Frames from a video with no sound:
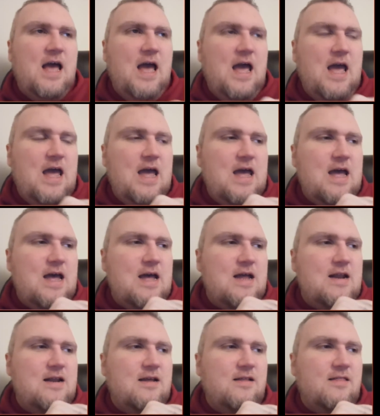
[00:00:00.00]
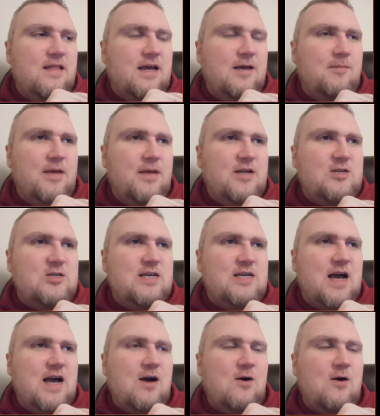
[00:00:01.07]
and like mentioning
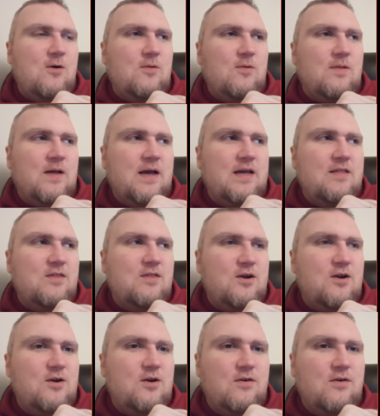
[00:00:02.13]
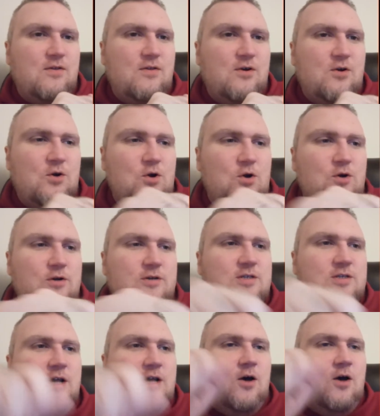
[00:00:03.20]
how like they're they're
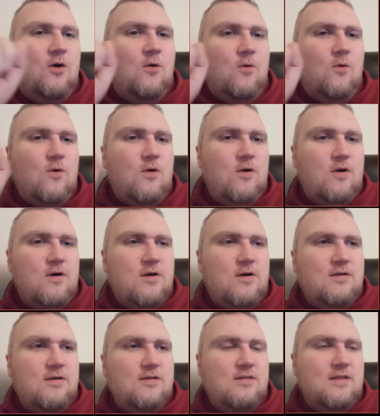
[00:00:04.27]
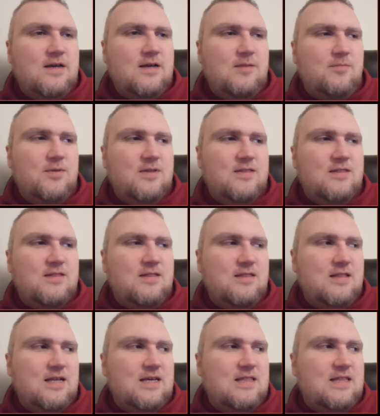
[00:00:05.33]
hurt or like but
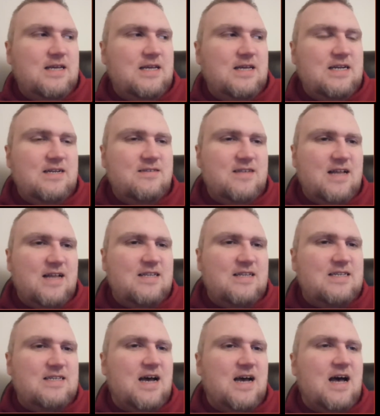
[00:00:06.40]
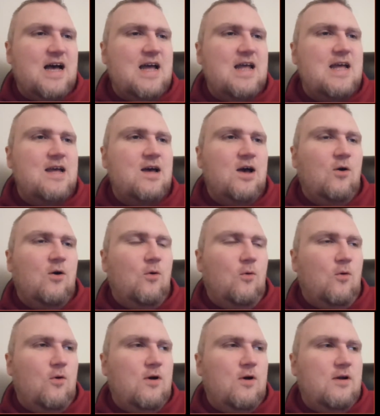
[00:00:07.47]
like they didn't exactly die
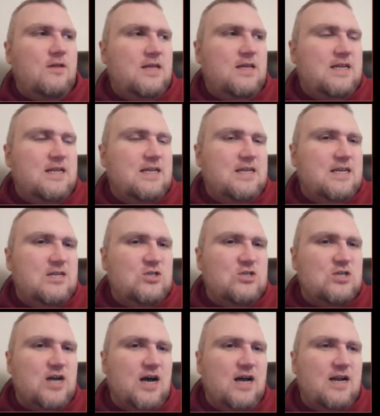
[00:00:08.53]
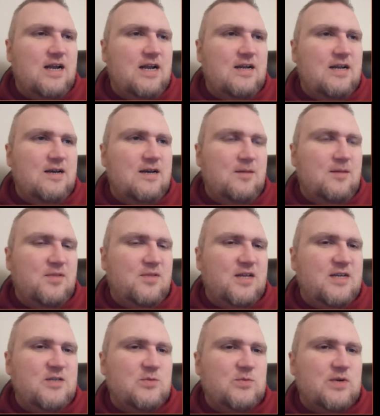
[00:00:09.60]
or they didn't get shot in a, a
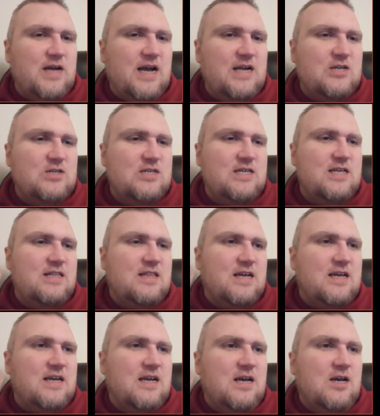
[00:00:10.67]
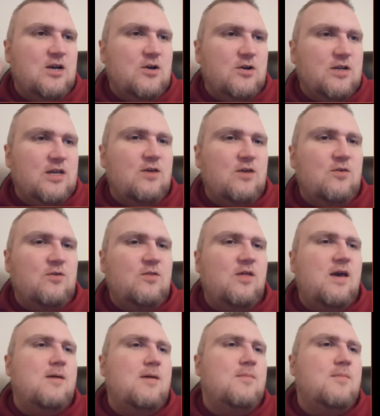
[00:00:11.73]
place where it actually like could kill
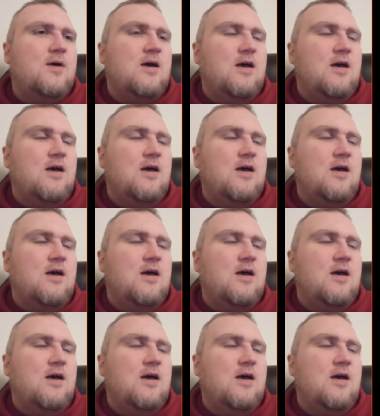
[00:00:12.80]
them